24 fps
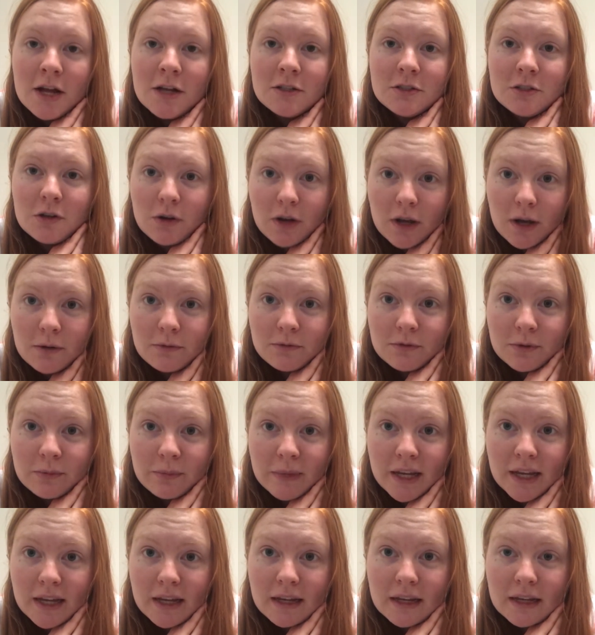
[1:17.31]
don't come for
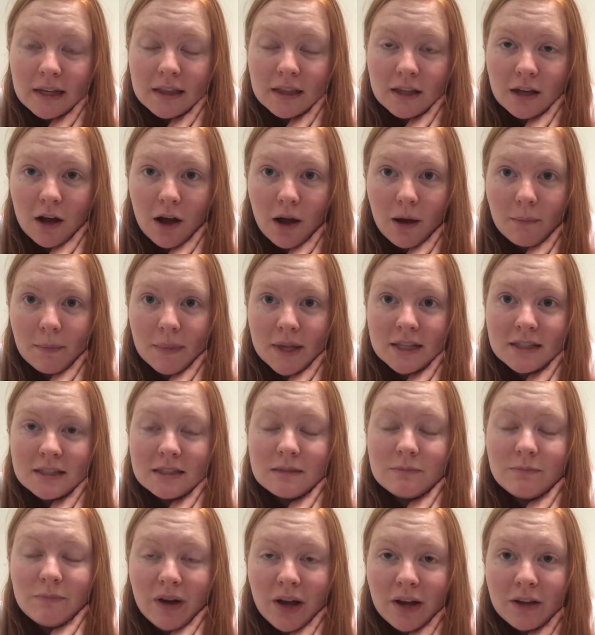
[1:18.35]
me in the
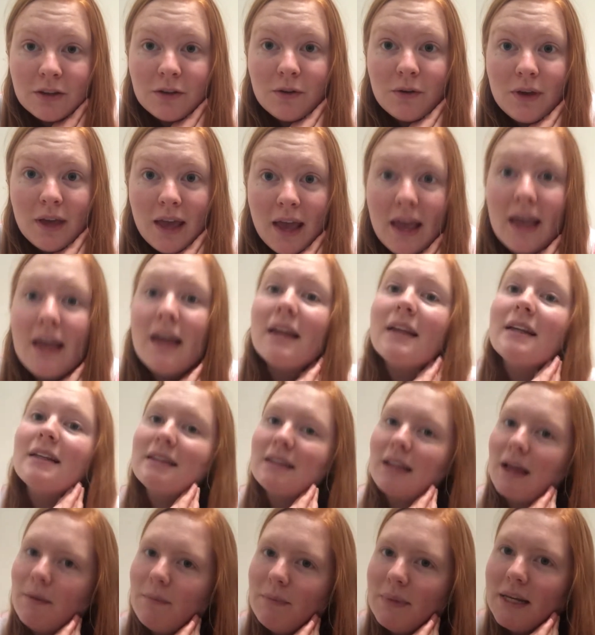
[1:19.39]
comments, but you can
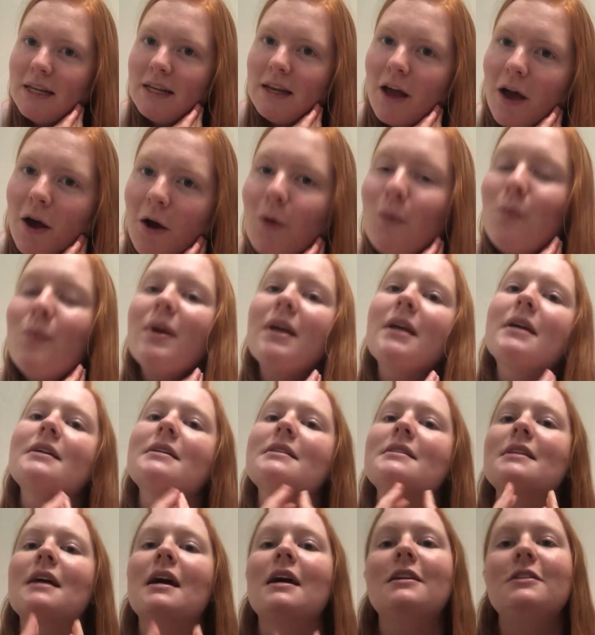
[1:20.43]
let me know
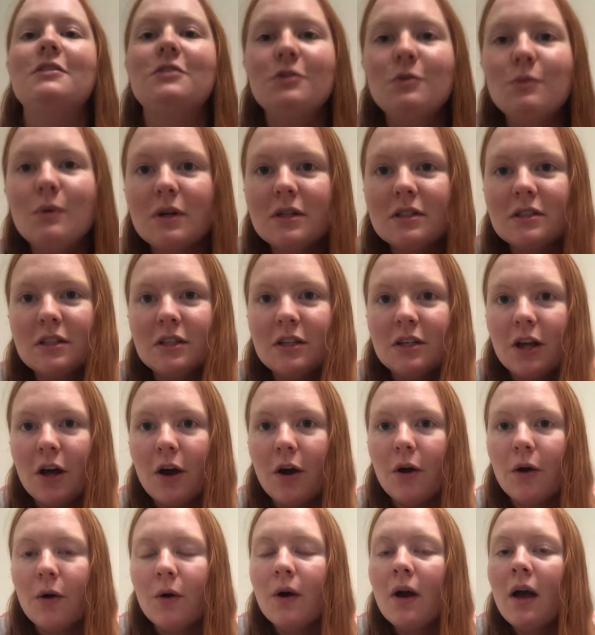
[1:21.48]
because I do want to
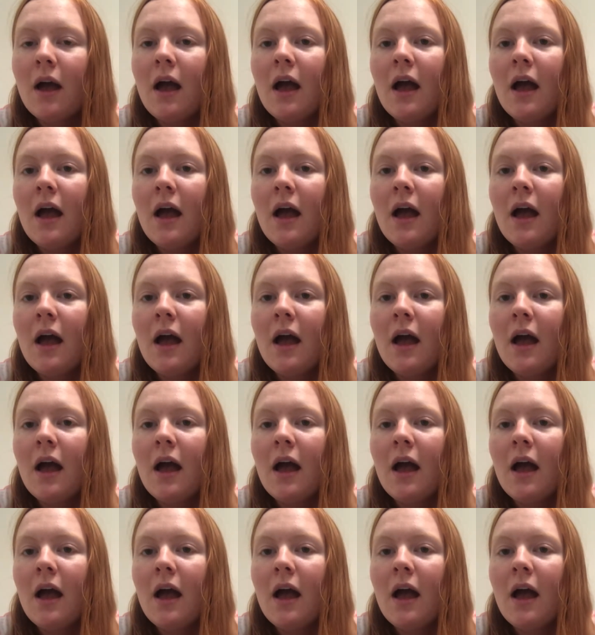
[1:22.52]
know